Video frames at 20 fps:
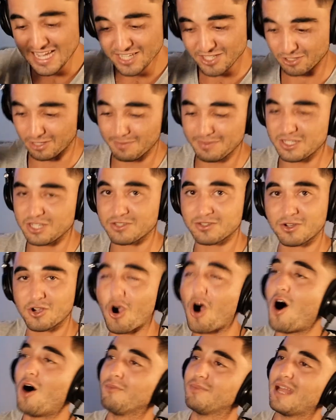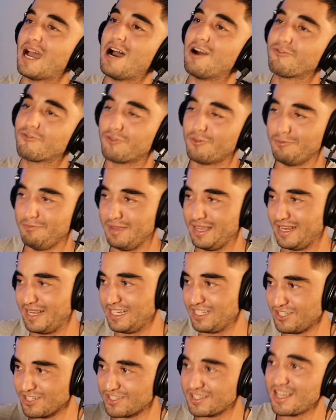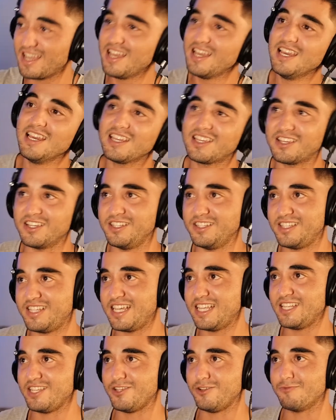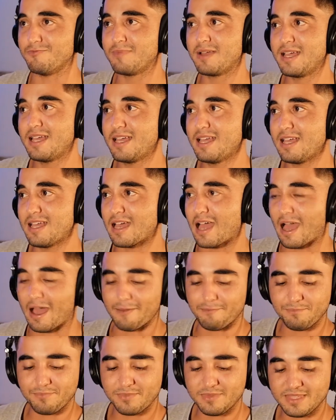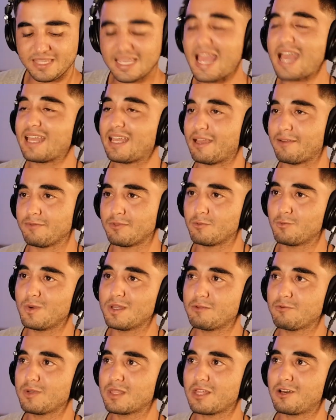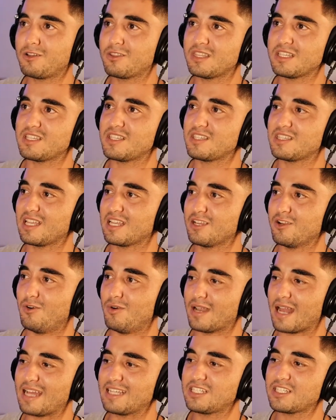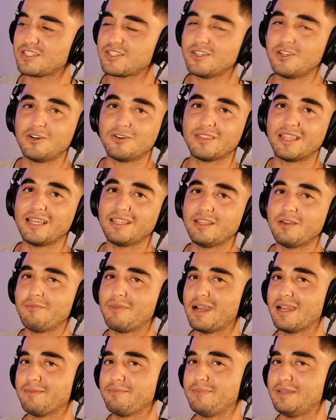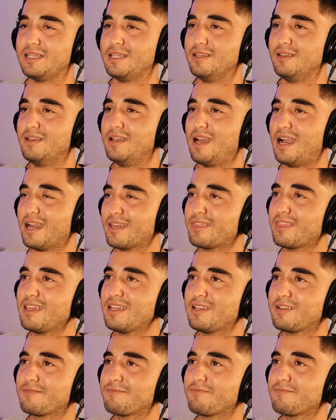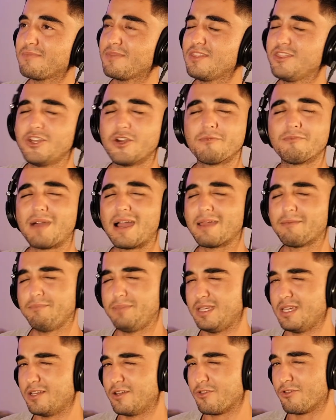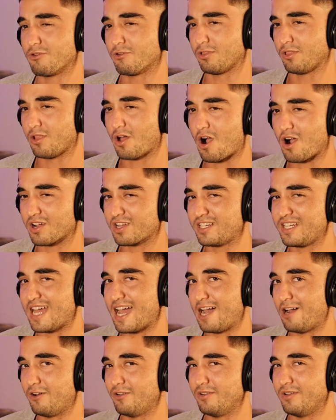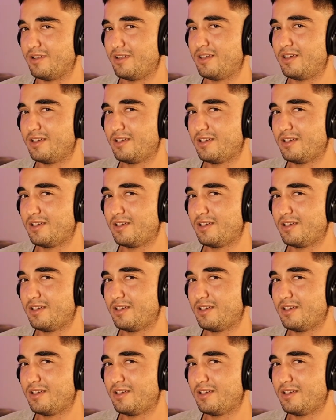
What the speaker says: So let me just calm down for a bit and just continue. With all this is like going, I just know that I think there might be another lockdown